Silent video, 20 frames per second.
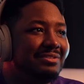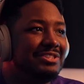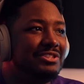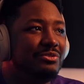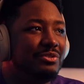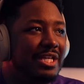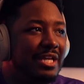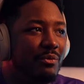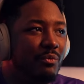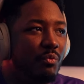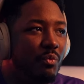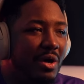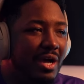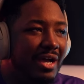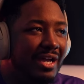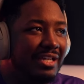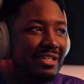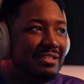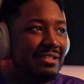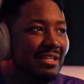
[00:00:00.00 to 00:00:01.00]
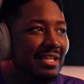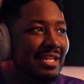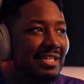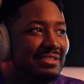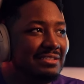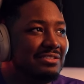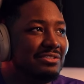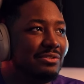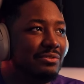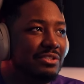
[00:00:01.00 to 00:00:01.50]
this dude got wine
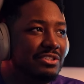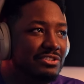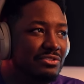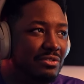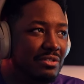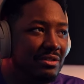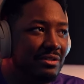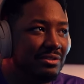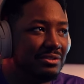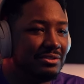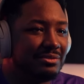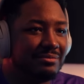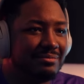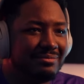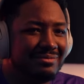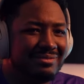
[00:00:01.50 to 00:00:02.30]
glasses on his draws.